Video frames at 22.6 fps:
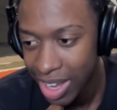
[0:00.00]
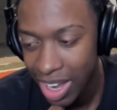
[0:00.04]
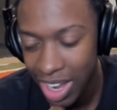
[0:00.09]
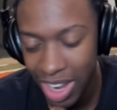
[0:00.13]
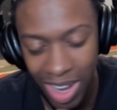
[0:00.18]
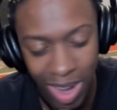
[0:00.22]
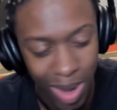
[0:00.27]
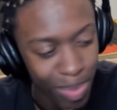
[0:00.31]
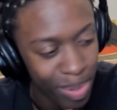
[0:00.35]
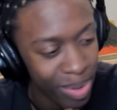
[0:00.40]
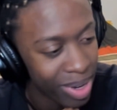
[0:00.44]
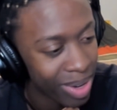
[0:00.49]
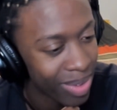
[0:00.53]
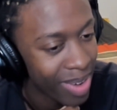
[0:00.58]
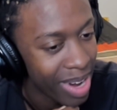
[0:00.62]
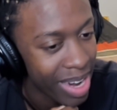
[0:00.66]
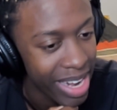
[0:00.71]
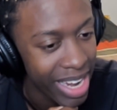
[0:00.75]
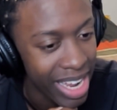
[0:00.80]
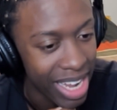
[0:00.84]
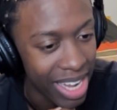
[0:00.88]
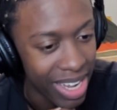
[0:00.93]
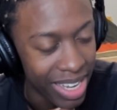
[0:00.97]
Opium right
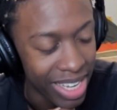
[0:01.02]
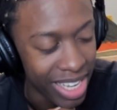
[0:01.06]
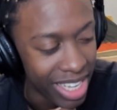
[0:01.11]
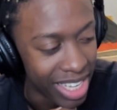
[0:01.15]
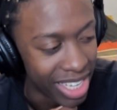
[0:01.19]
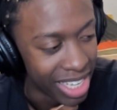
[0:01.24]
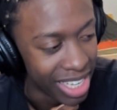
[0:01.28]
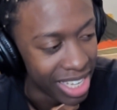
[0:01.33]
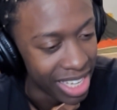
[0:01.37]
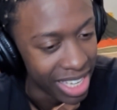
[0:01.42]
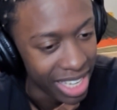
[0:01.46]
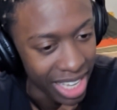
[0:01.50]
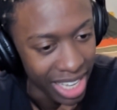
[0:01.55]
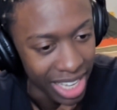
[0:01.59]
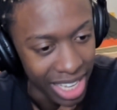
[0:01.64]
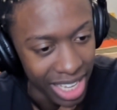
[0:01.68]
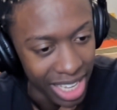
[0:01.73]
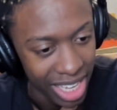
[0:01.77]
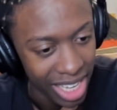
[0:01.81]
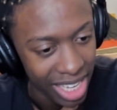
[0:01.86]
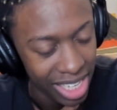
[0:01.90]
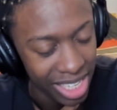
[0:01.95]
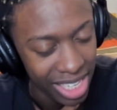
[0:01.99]
now,
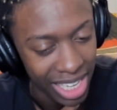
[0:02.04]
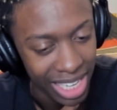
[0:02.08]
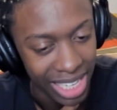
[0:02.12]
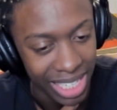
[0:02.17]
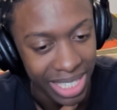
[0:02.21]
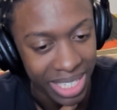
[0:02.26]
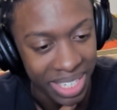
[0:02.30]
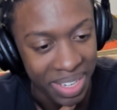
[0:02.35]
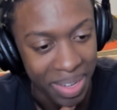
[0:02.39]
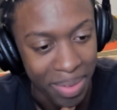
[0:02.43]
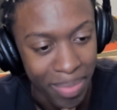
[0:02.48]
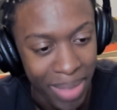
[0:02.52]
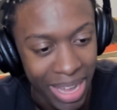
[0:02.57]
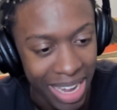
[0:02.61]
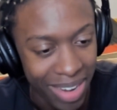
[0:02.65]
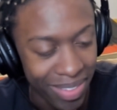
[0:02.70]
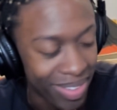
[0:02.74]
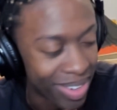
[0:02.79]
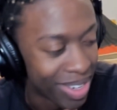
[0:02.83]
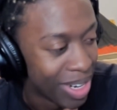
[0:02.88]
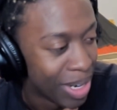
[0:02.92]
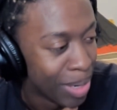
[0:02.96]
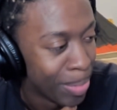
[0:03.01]
it's looking bad
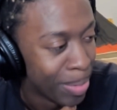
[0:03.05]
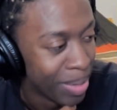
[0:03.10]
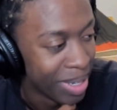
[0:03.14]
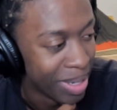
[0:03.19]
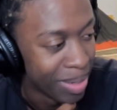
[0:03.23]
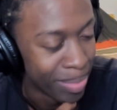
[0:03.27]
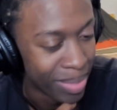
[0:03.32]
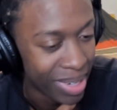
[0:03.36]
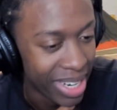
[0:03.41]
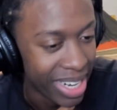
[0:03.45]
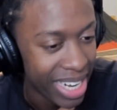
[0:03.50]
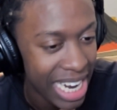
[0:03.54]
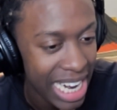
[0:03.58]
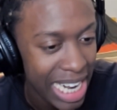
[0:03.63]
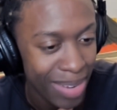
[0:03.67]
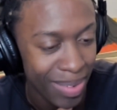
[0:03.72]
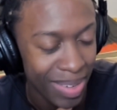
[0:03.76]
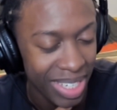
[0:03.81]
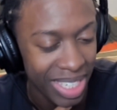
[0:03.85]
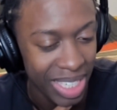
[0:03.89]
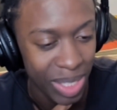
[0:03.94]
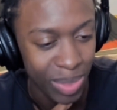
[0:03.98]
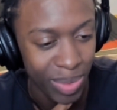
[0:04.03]
for opium, bro. Not
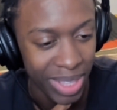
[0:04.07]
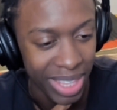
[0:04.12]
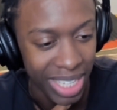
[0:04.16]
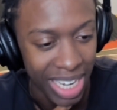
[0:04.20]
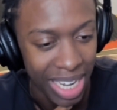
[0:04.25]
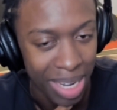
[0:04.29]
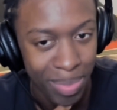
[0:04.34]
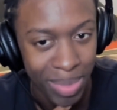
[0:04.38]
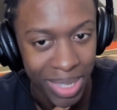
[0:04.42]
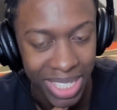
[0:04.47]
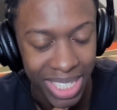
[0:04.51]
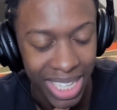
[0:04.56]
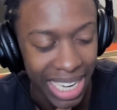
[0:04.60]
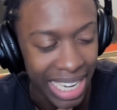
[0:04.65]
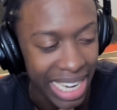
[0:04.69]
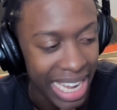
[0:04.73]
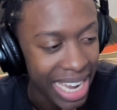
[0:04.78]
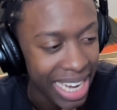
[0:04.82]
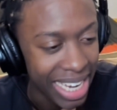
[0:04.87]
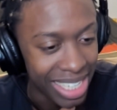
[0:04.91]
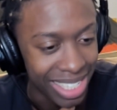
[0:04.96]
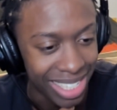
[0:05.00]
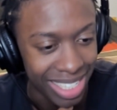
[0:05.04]
even just with the Homicide
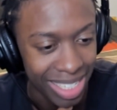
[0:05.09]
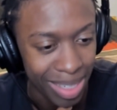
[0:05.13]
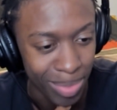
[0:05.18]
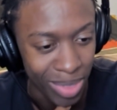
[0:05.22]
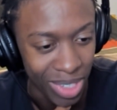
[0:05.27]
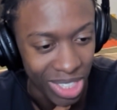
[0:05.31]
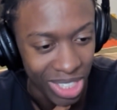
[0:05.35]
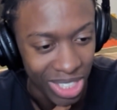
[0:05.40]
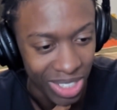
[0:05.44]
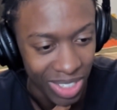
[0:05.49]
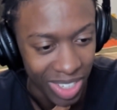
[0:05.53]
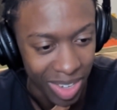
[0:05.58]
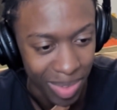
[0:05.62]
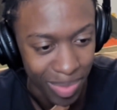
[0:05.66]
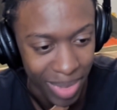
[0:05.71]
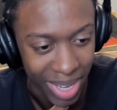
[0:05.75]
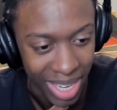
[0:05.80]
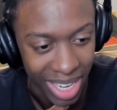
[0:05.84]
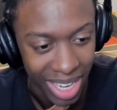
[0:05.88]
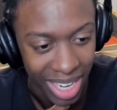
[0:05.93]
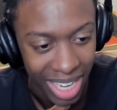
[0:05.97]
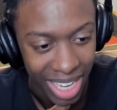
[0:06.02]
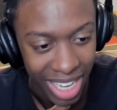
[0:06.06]
Gang at Summrs joint,
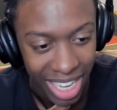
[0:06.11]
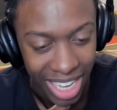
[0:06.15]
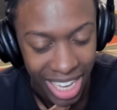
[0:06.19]
man.